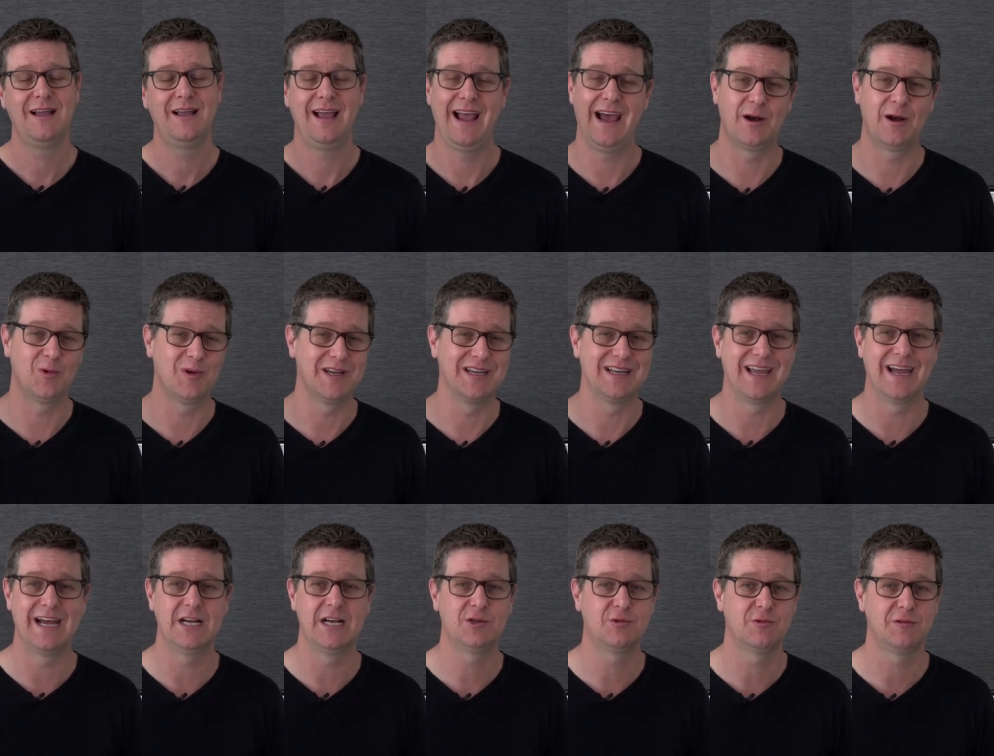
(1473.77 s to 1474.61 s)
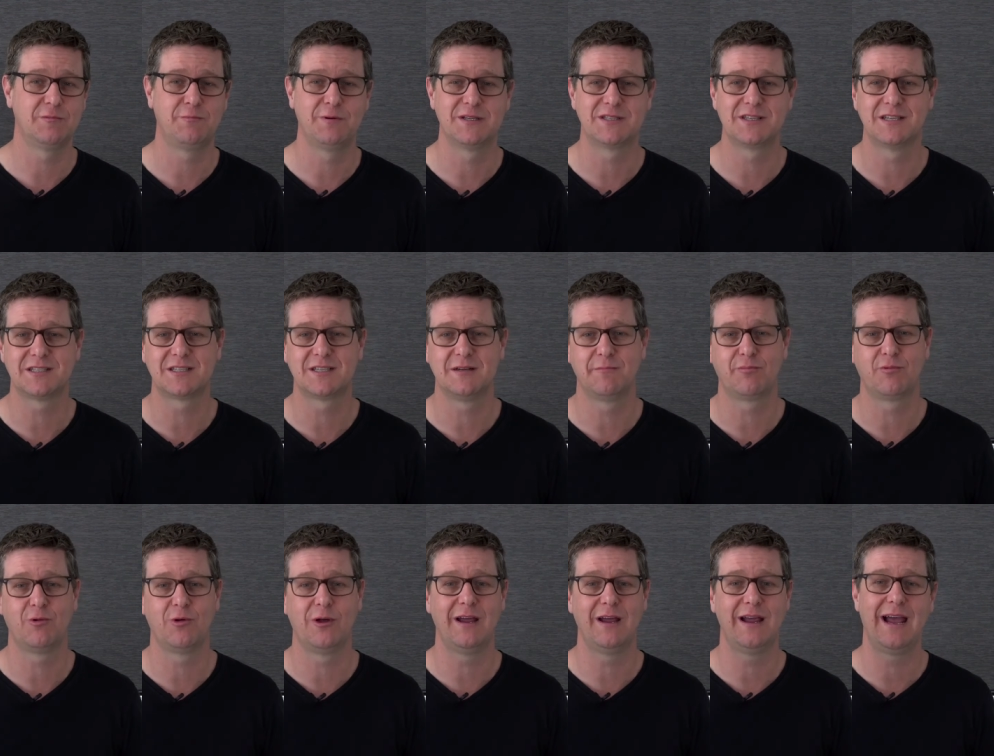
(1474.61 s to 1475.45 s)
how to engage with persistent
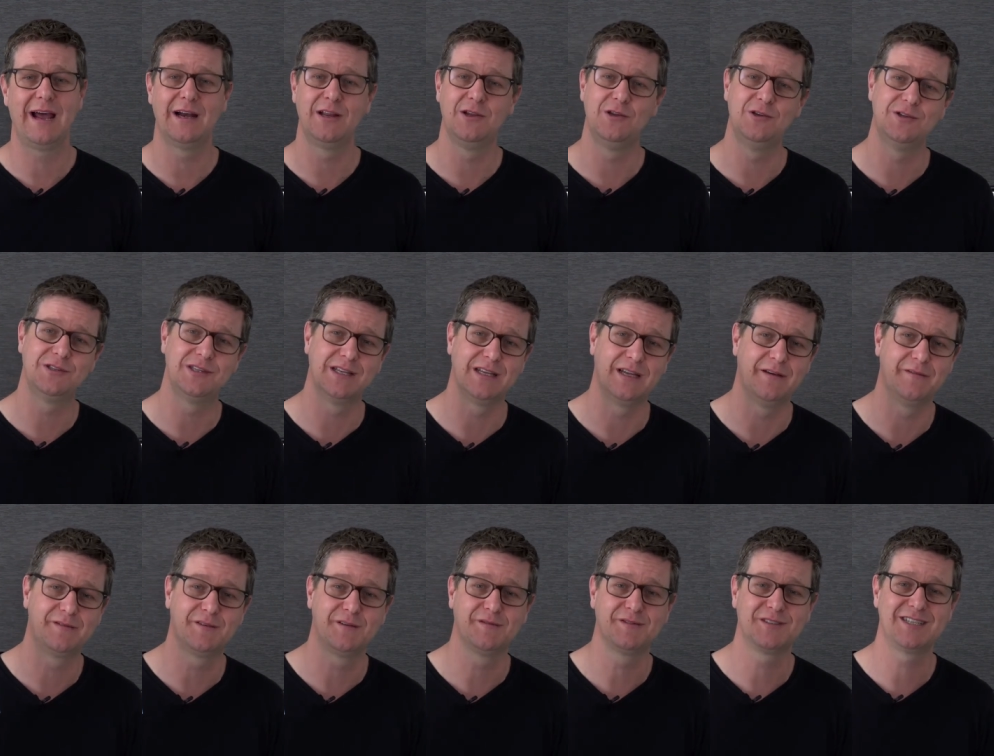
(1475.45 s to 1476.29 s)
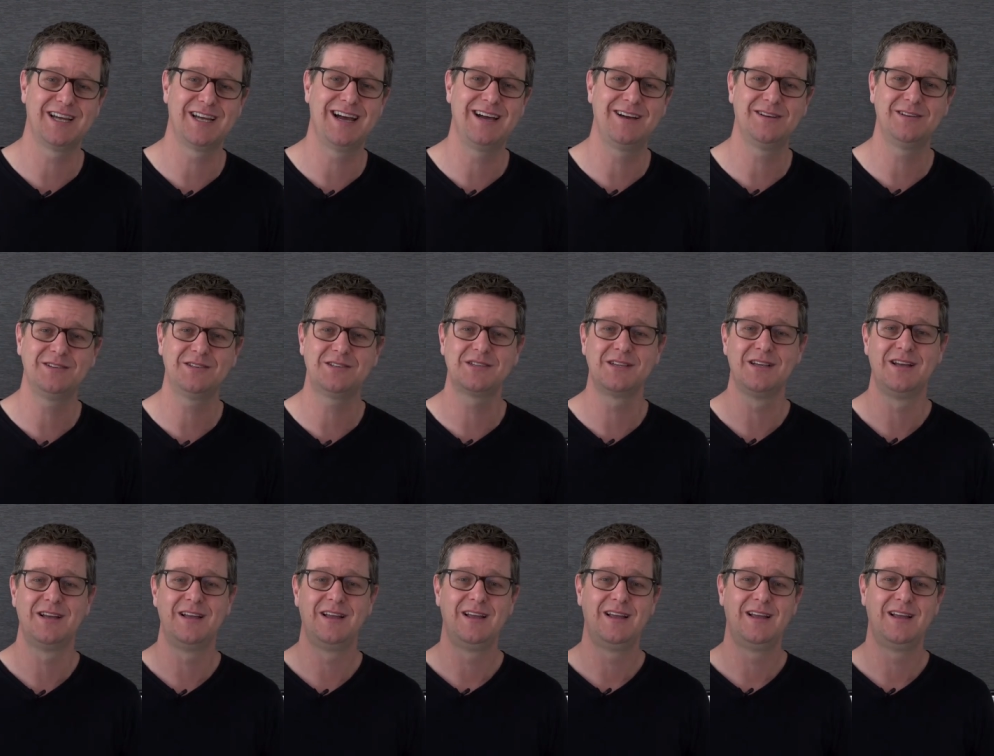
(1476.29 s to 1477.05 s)
prayer, how to use the gift of tongues,